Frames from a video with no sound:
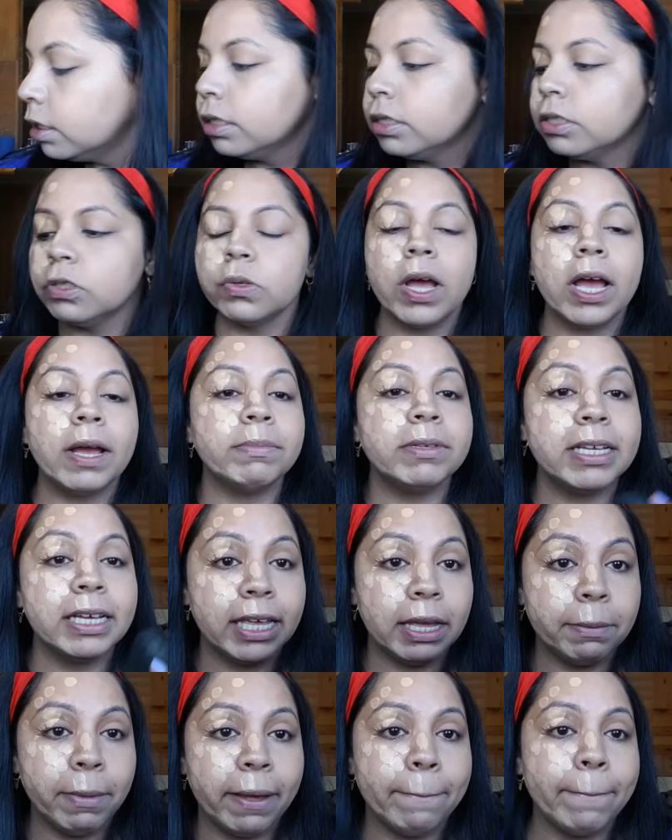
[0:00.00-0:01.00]
So I'm
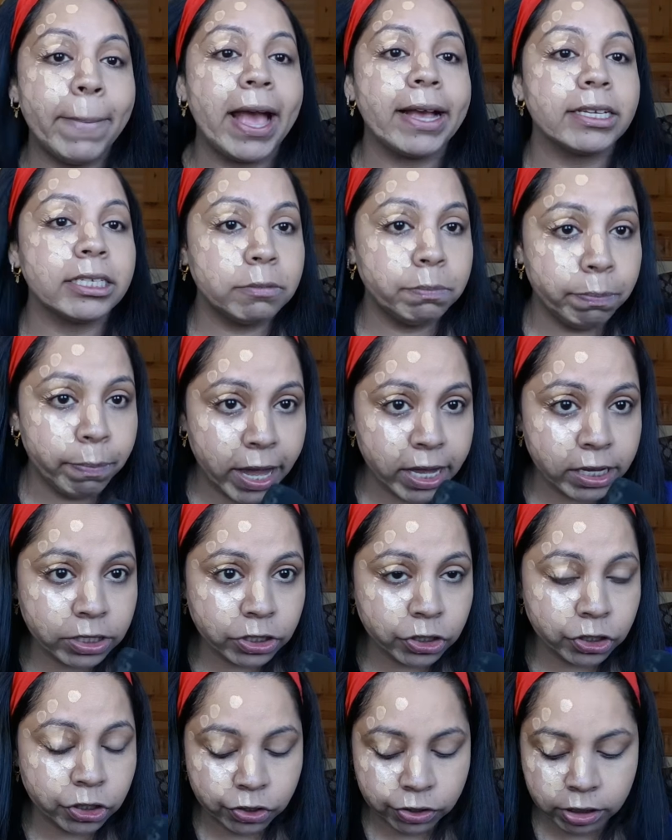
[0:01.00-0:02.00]
taking my Pac
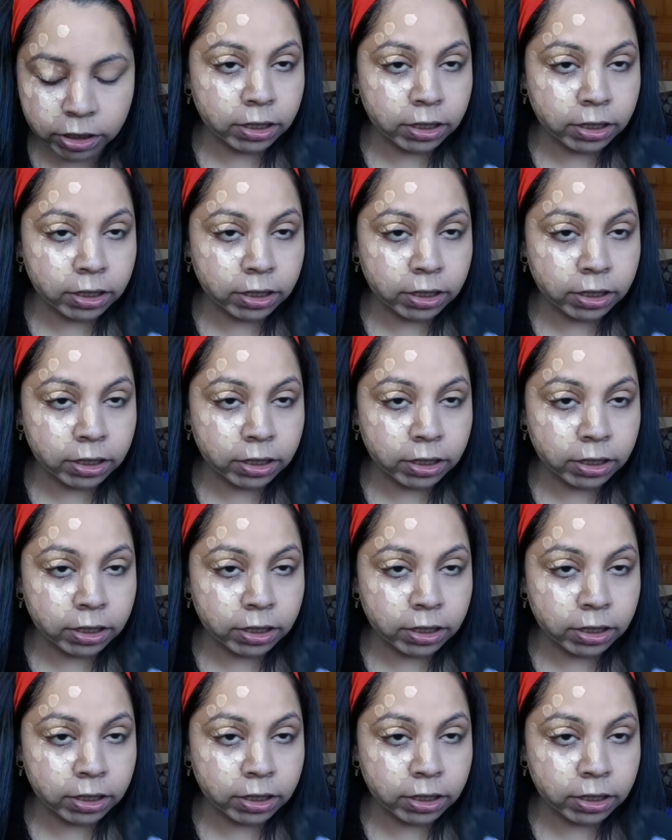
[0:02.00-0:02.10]
sponge.